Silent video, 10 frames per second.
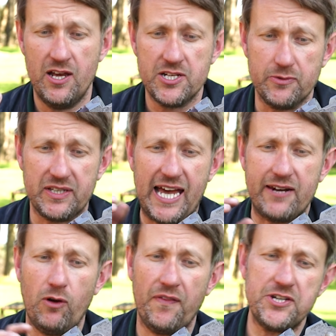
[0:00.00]
So
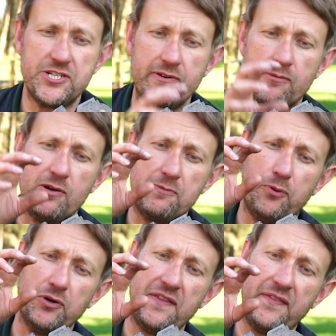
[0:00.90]
again, what they're doing with
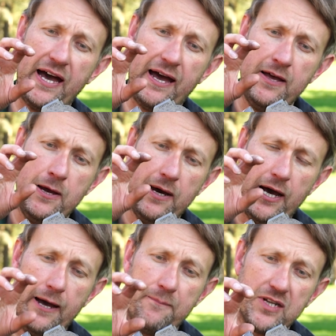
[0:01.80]
putting that
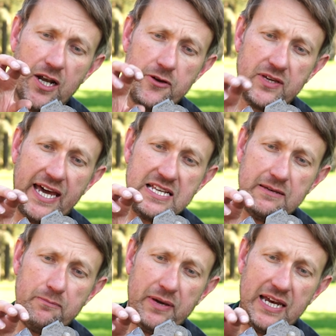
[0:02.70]

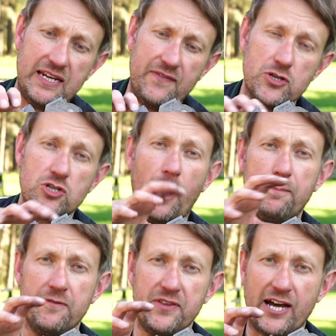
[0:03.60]
locating pin in the
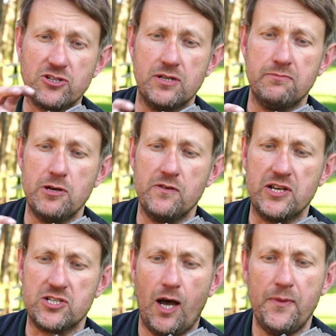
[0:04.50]
top of the action and moving it
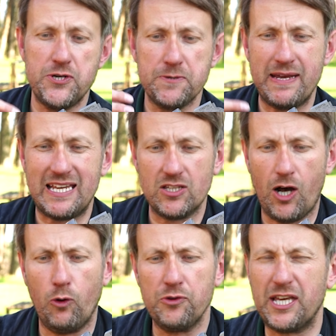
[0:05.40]
aside, they're just making the
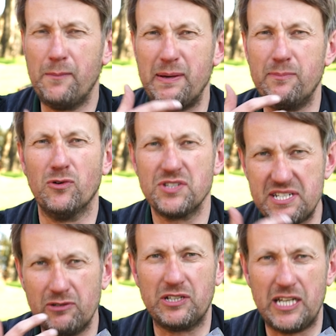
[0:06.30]
whole thing a bit more
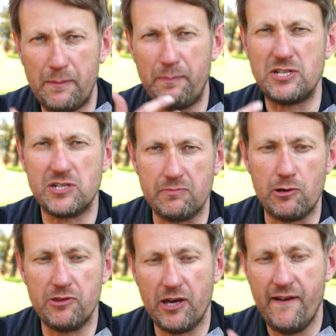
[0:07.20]
silky and a bit smoother